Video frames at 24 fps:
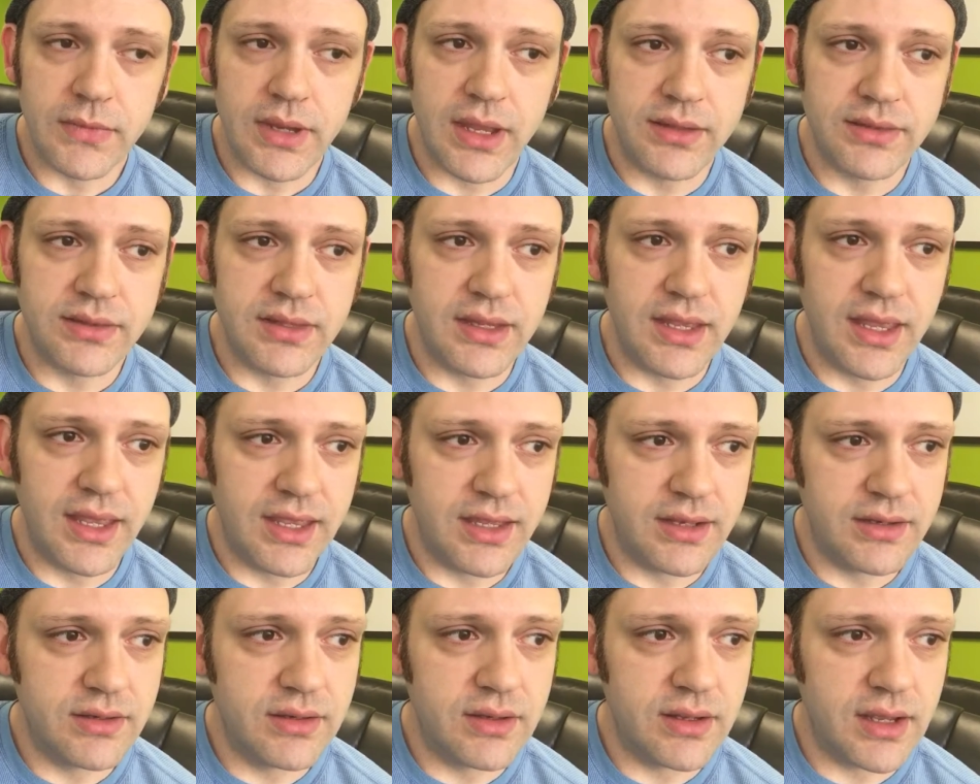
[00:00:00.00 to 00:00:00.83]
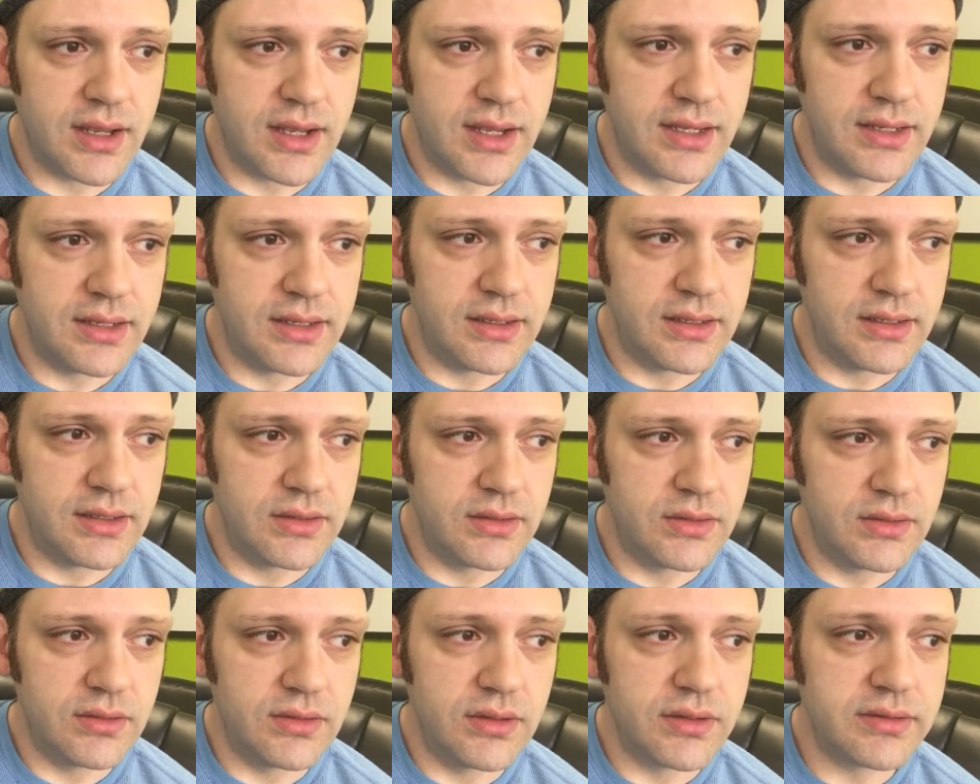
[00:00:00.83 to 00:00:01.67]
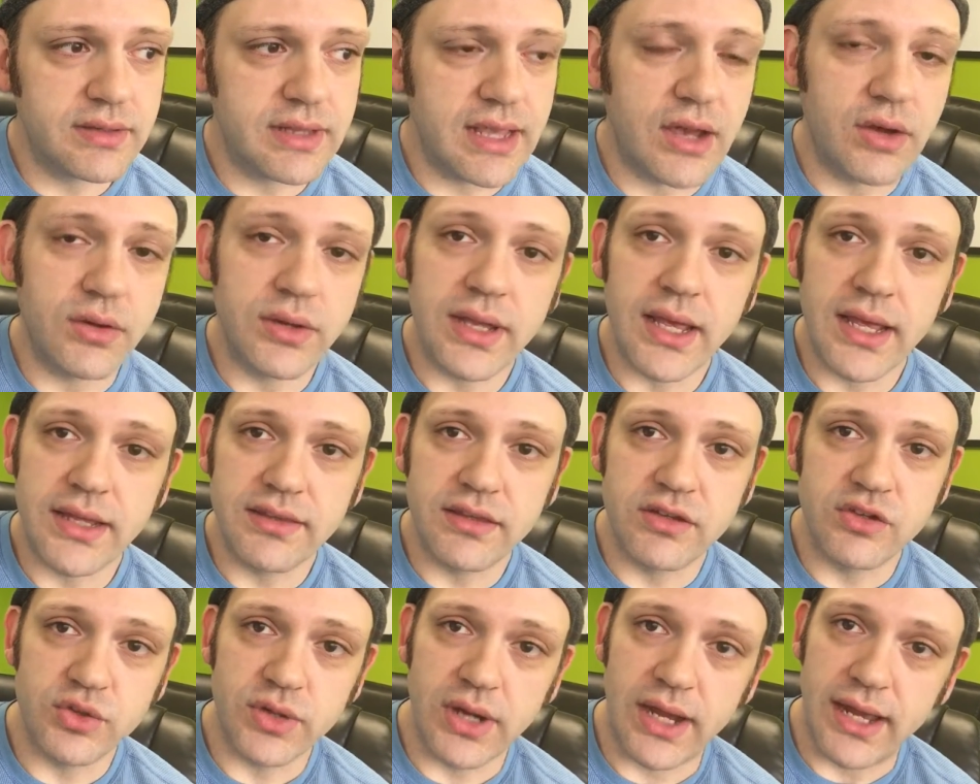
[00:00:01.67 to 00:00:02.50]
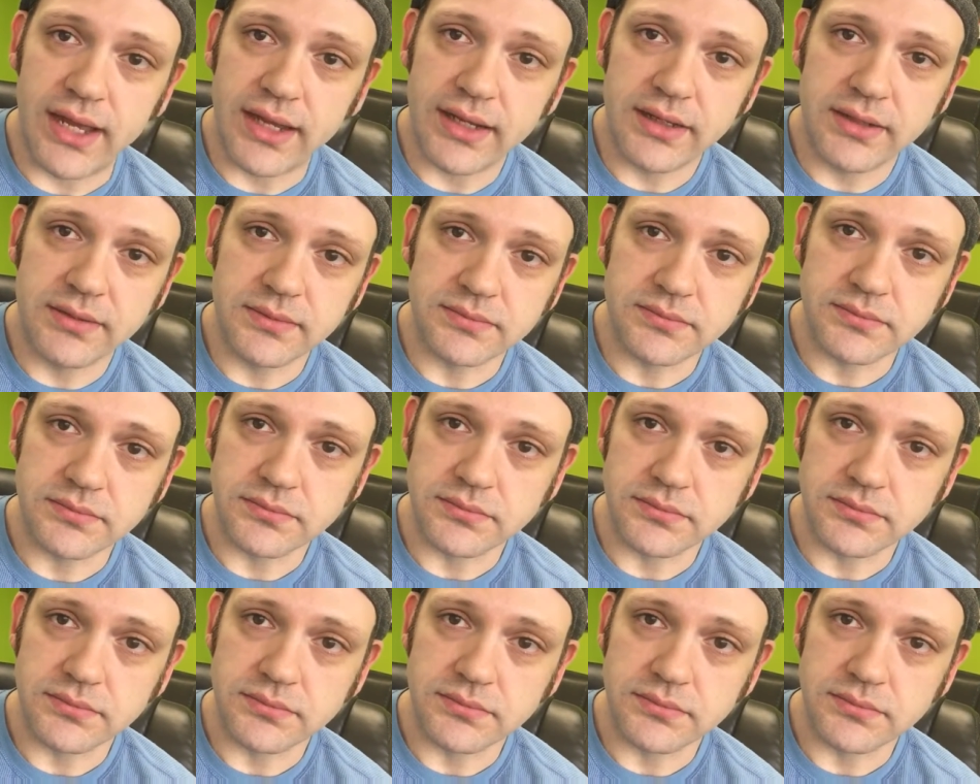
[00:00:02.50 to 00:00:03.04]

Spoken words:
at the end, I looked out at the track